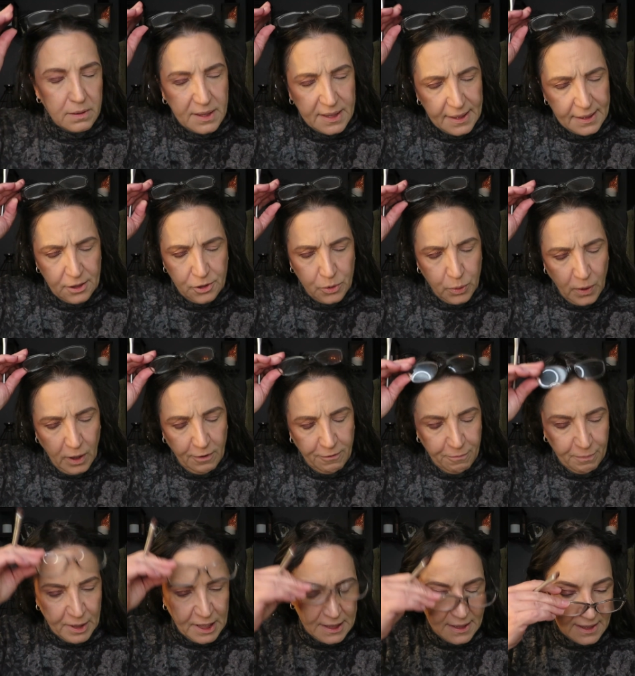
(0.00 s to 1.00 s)
this is
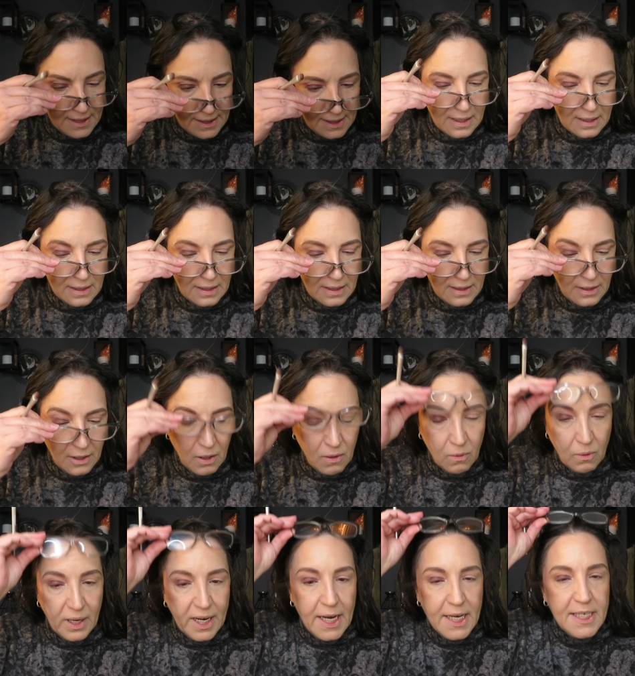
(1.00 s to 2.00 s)
12 months,
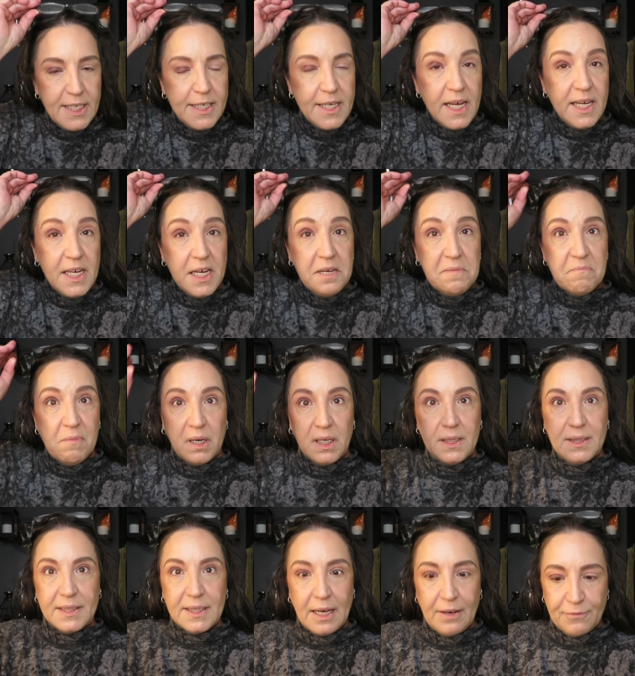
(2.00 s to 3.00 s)
no, 18
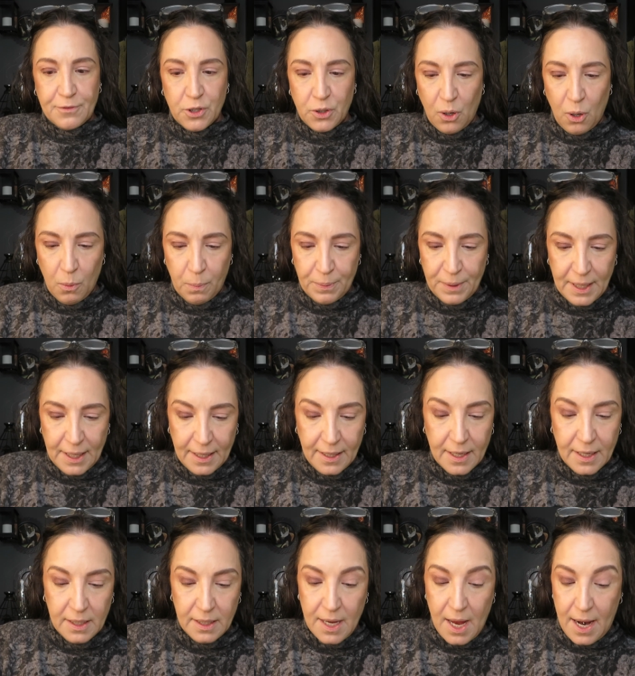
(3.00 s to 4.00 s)
months after
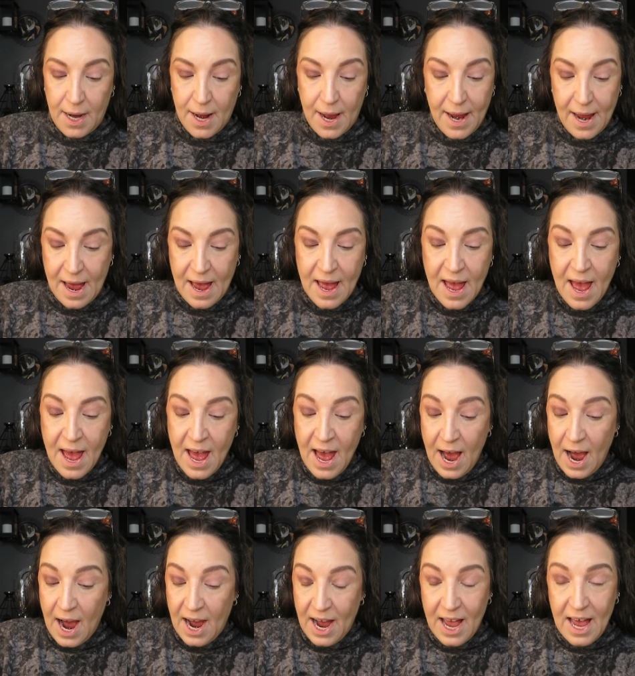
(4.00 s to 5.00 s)
opening. And I
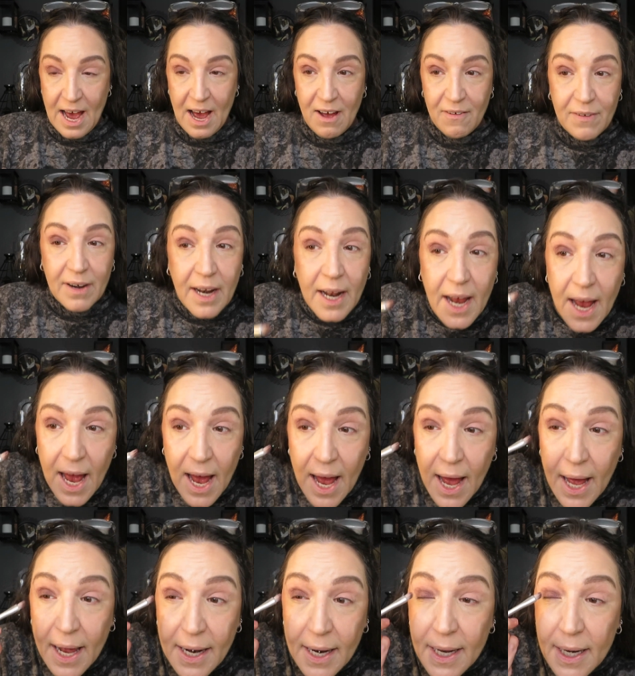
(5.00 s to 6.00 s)
haven't
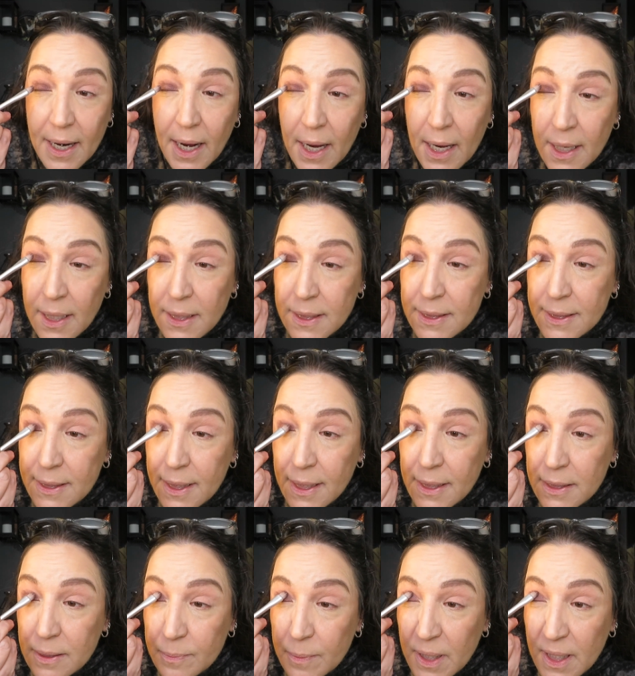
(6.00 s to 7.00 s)
had it
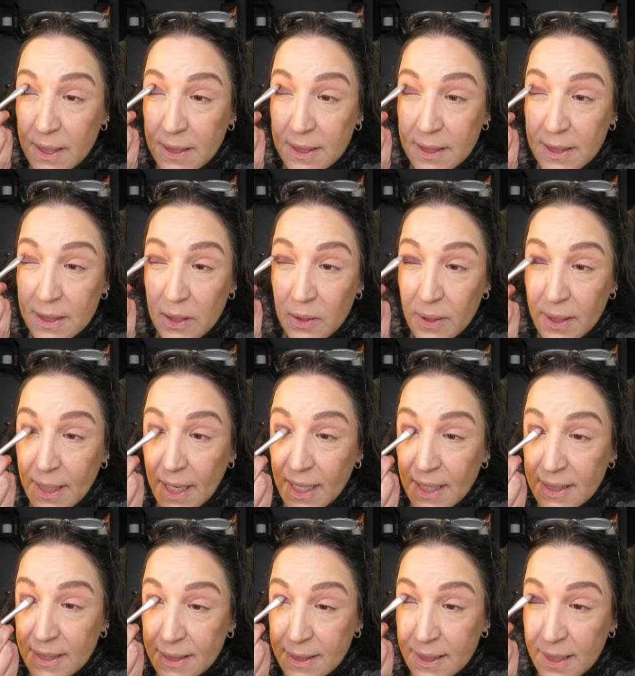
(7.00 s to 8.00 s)
6 months, so
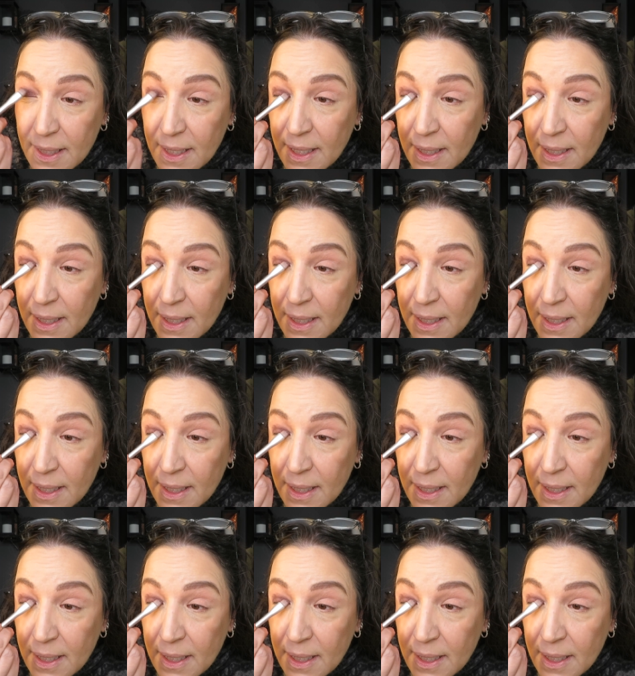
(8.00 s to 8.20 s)
that's